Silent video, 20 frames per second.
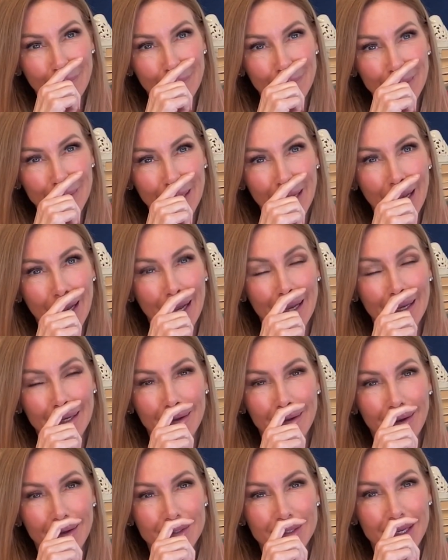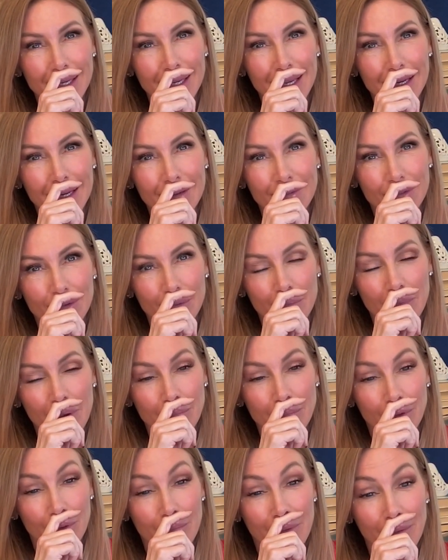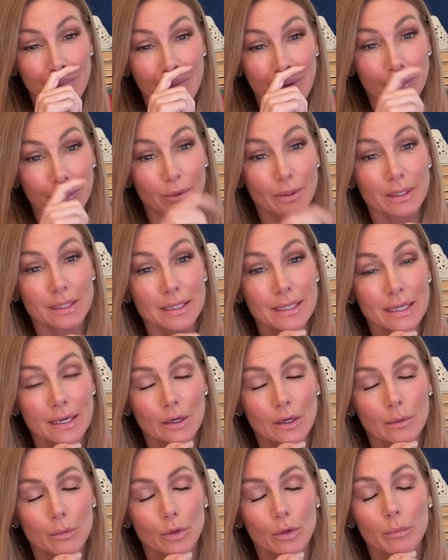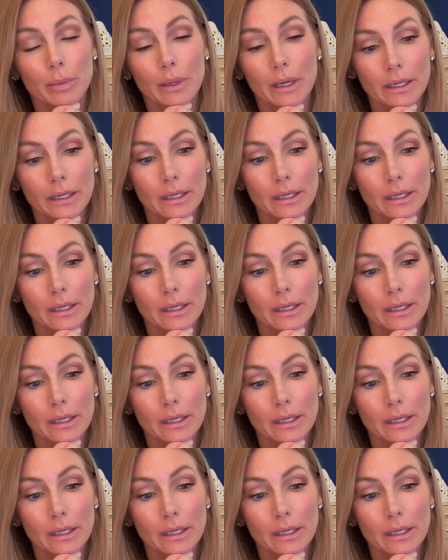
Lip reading: Yeah, gosh, I can't even remember. My memory is terrible, but